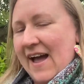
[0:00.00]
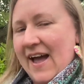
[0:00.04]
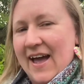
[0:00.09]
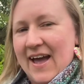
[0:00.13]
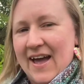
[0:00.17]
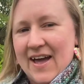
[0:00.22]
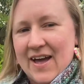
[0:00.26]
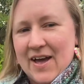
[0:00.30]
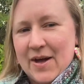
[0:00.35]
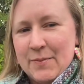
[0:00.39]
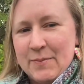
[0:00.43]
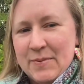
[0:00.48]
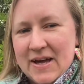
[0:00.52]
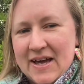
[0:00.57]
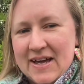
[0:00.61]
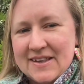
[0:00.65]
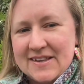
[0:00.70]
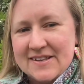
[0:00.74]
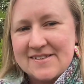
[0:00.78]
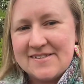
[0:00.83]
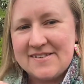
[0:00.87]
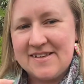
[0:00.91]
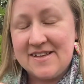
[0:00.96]
And
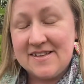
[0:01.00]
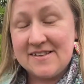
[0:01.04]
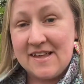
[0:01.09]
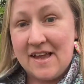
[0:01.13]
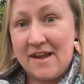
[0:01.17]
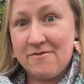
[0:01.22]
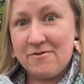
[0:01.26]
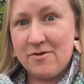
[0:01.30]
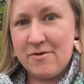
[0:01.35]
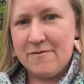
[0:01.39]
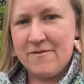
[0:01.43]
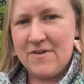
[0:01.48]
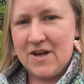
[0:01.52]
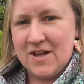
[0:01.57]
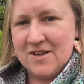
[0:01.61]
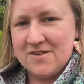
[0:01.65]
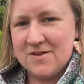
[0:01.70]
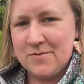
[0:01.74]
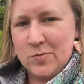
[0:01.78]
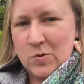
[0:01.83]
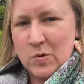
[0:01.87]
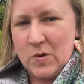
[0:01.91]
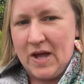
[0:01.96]
this is a
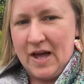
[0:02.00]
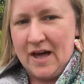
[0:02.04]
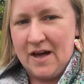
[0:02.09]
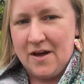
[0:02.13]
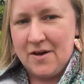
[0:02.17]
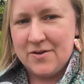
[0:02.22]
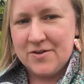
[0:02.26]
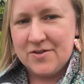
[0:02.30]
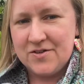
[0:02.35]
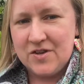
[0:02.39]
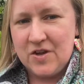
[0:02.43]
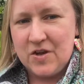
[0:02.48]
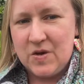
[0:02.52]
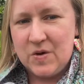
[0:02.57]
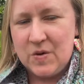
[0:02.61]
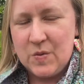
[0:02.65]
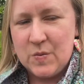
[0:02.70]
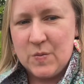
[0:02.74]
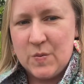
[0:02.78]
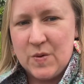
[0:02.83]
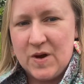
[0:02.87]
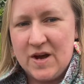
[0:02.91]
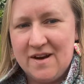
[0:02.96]
reversible cowl, so you
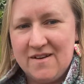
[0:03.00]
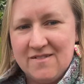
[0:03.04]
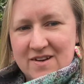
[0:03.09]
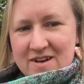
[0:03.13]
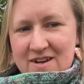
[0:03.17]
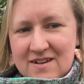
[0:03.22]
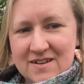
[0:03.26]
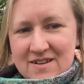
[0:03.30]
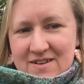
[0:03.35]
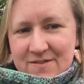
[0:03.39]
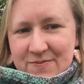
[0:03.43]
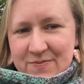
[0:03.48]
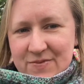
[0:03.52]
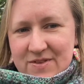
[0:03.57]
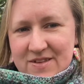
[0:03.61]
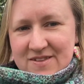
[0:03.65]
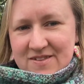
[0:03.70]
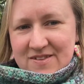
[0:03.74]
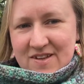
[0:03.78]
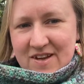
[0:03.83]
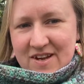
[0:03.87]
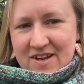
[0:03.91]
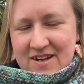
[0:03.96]
can wear it this
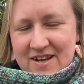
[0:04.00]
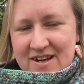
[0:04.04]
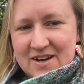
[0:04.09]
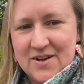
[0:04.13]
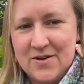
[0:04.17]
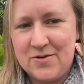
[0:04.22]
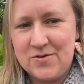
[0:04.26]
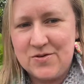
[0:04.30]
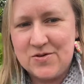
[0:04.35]
side out,